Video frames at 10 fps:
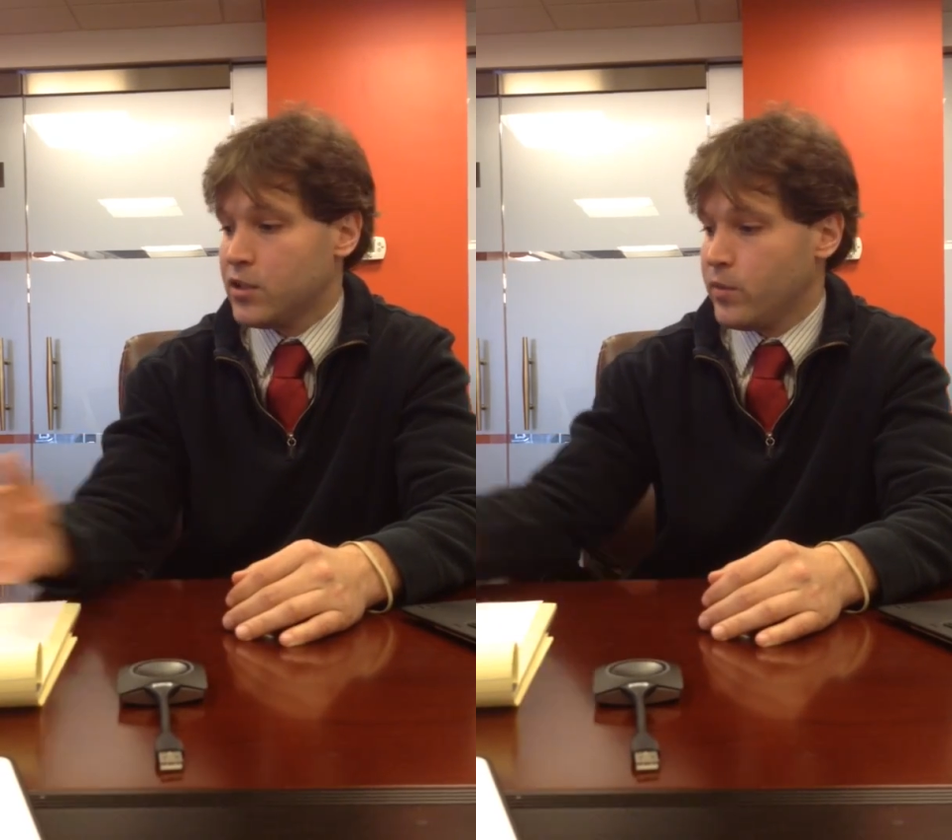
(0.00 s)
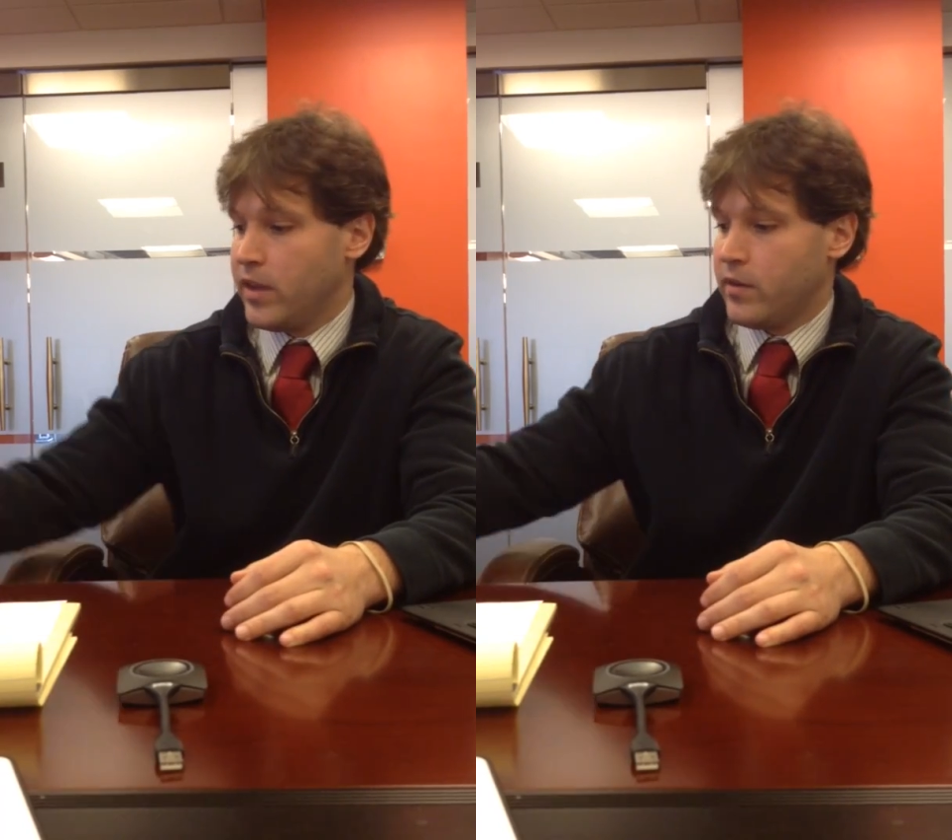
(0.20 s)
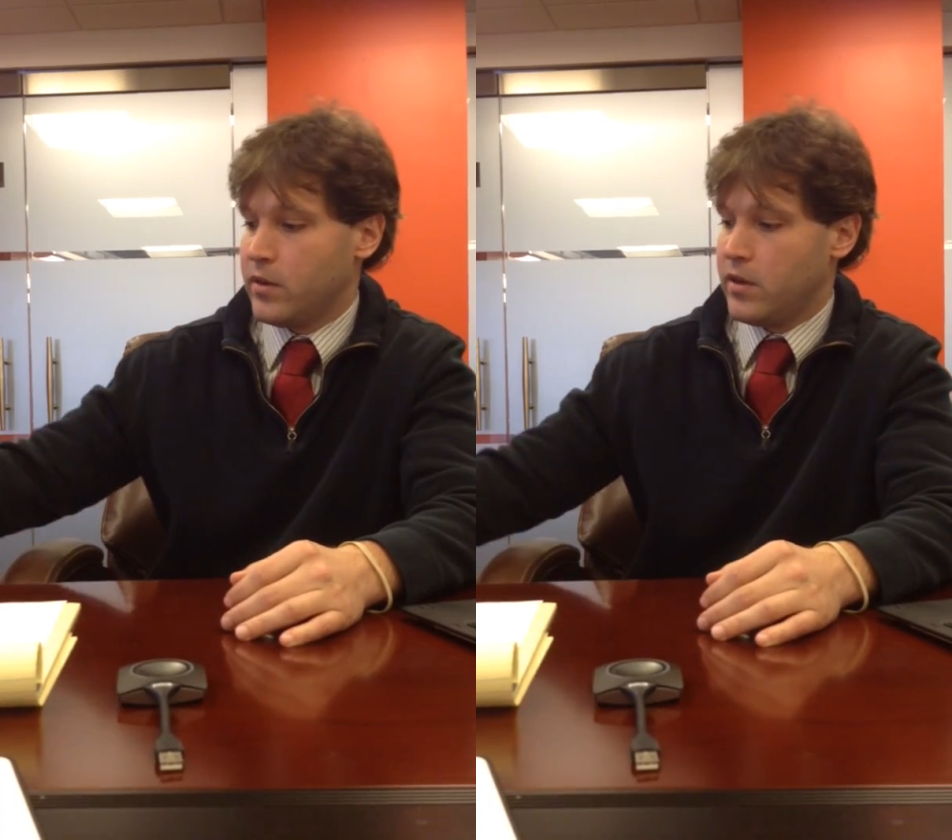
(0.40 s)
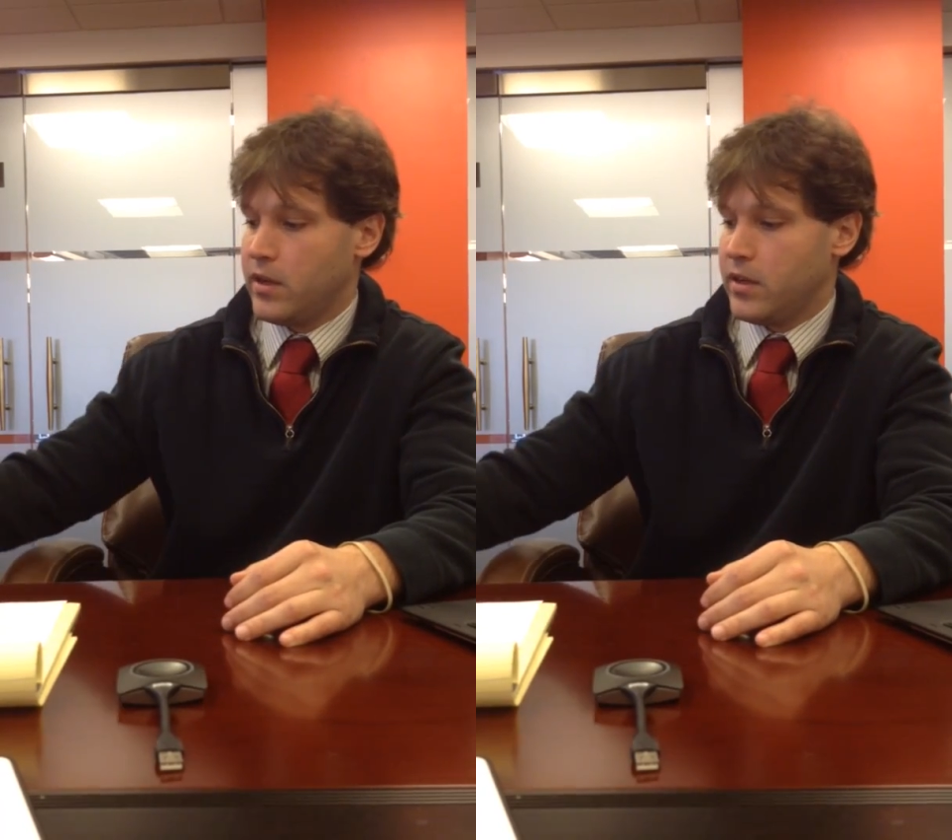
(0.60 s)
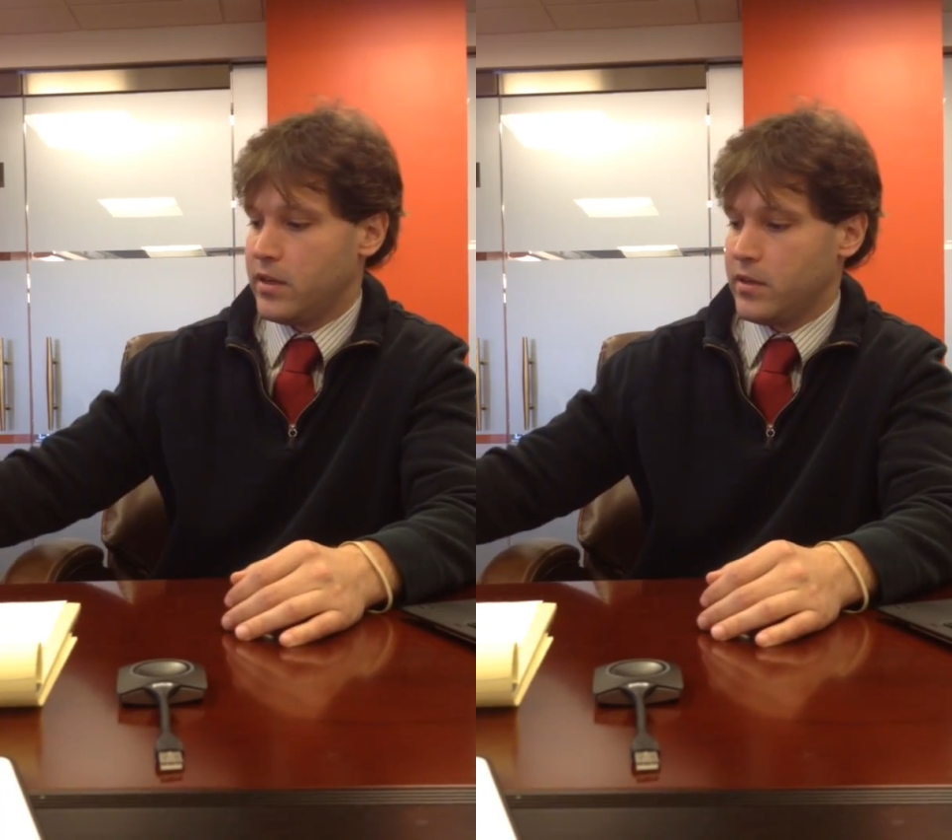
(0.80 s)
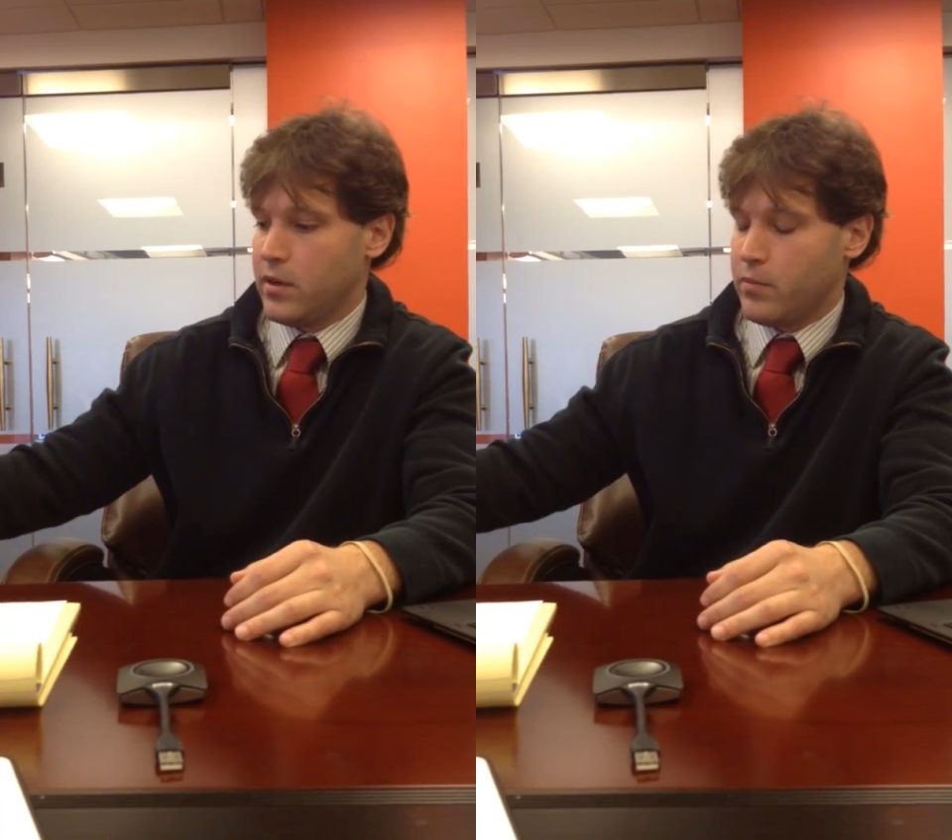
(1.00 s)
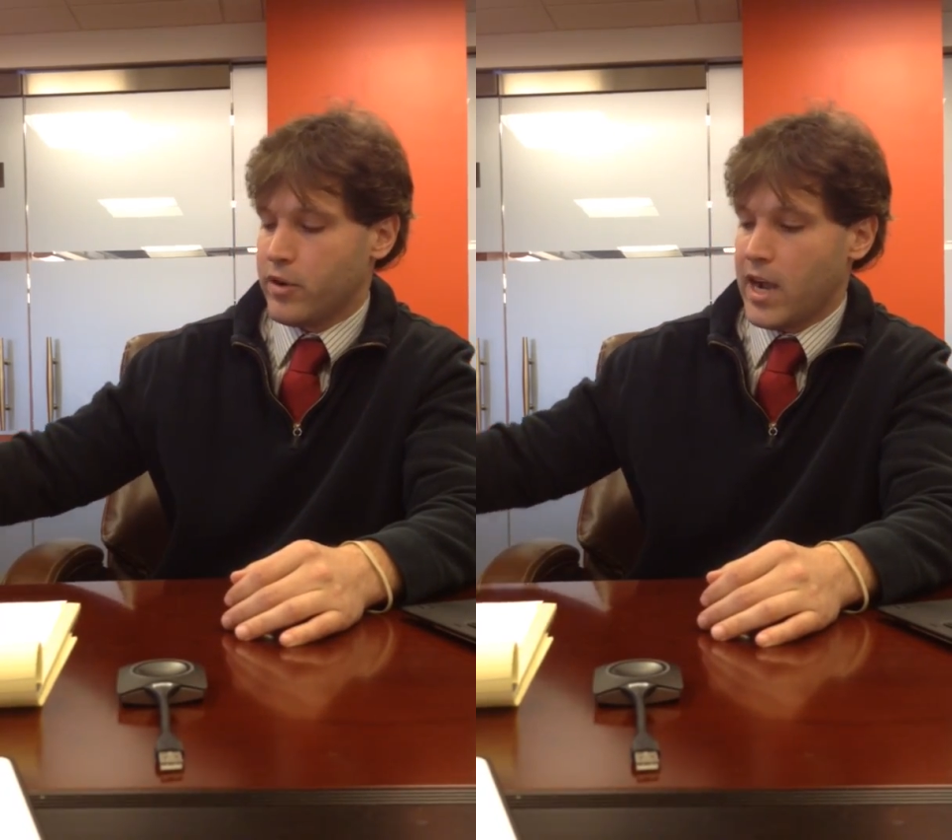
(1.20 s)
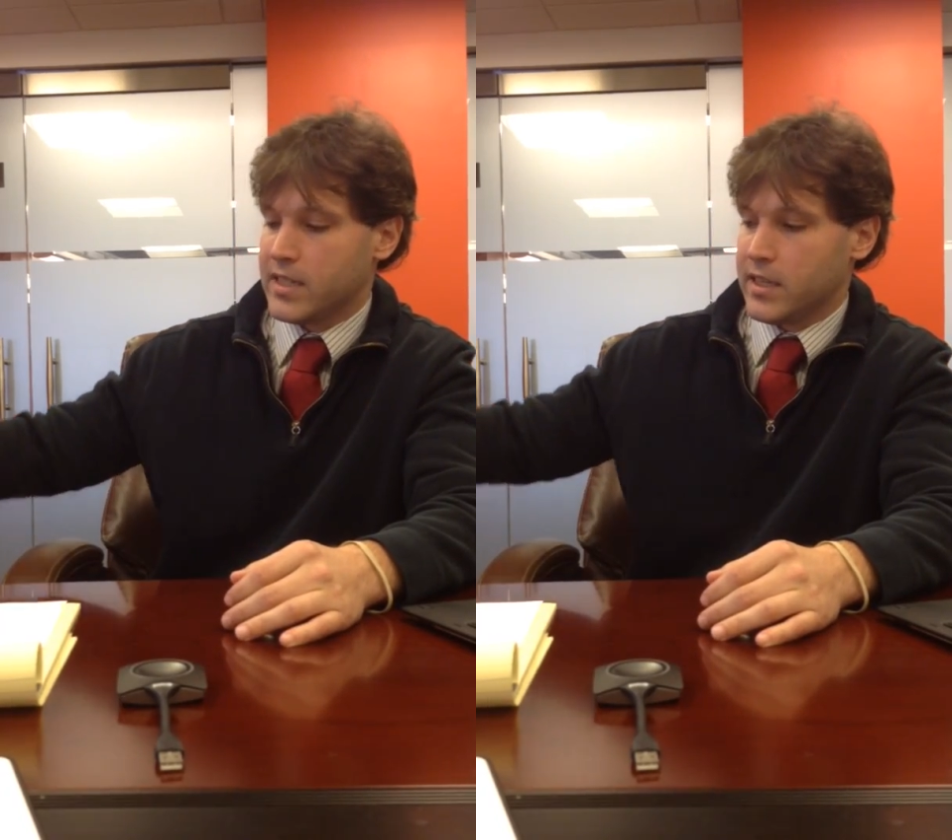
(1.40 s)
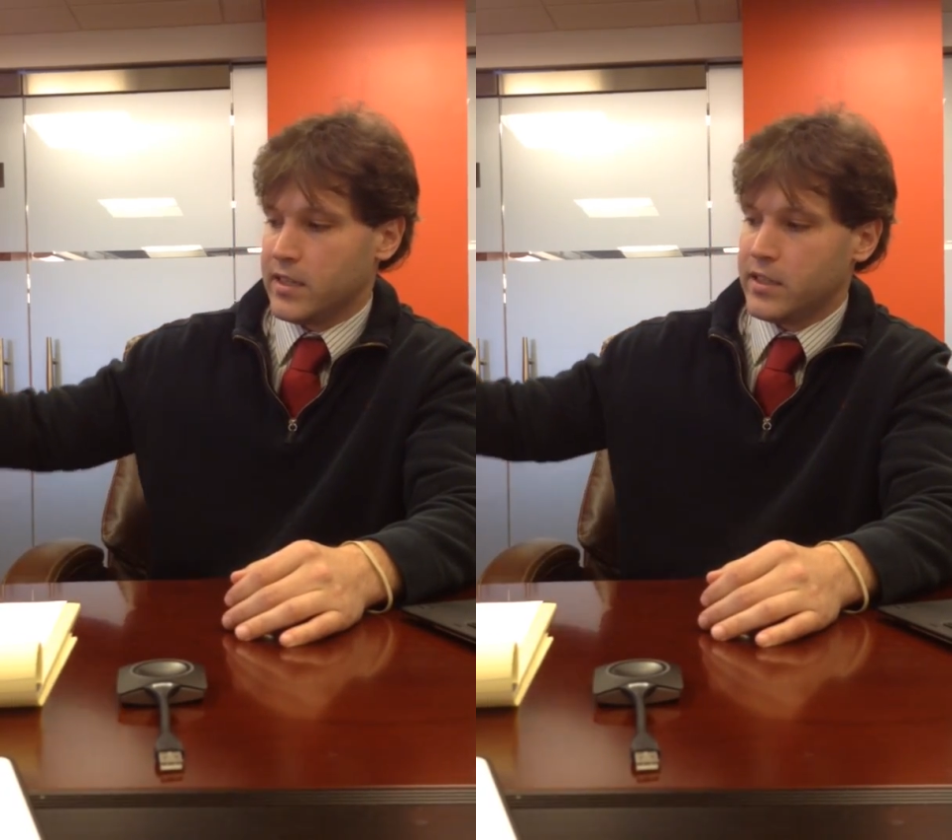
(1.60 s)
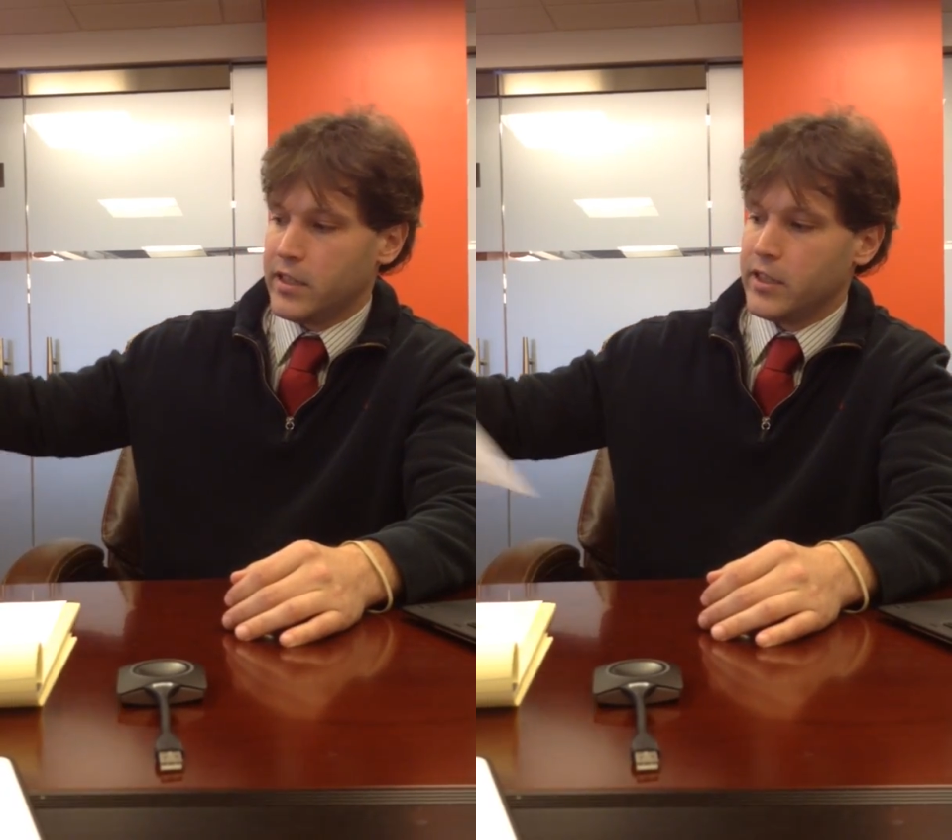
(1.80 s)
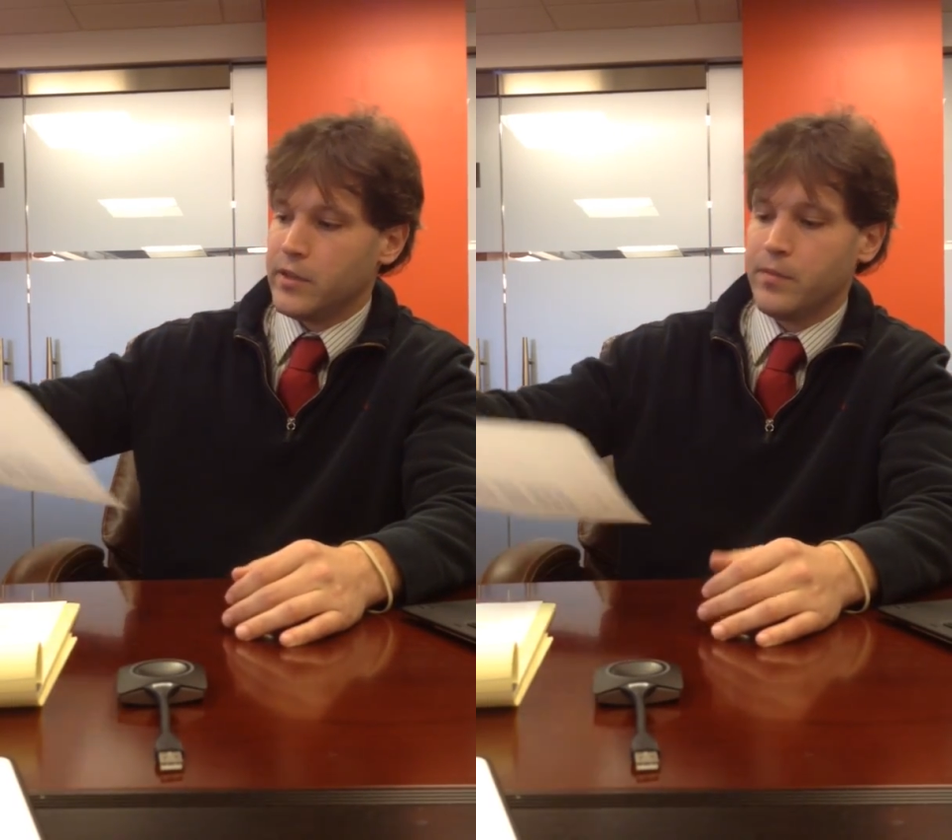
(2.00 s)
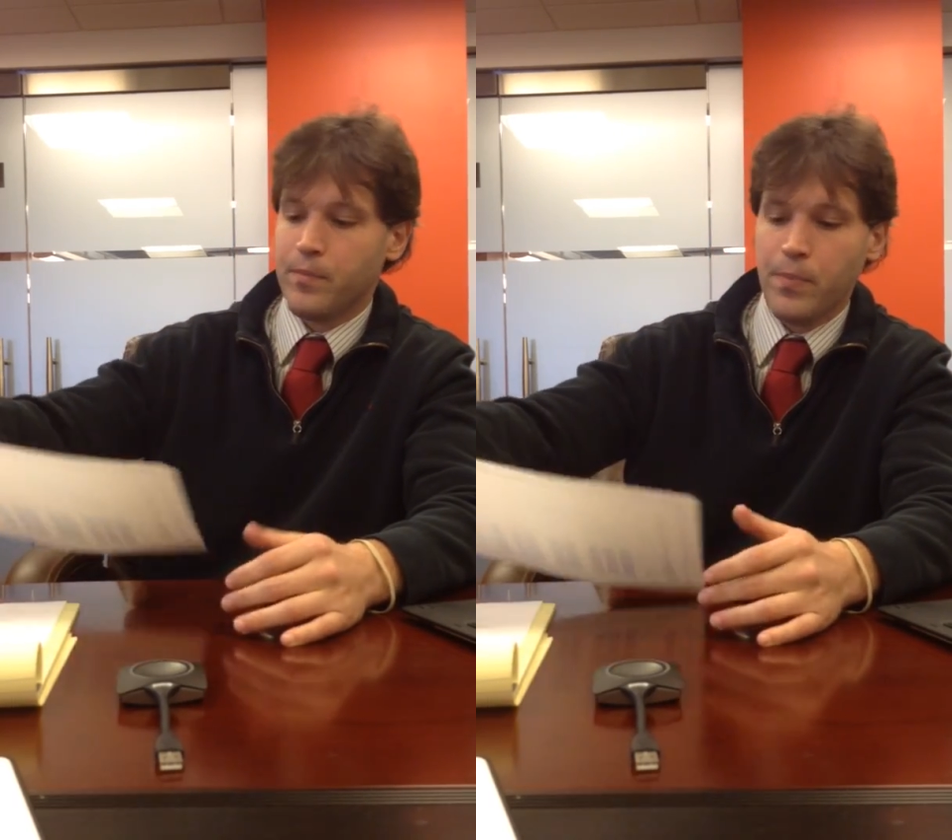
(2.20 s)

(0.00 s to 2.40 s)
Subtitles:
so we have a process here.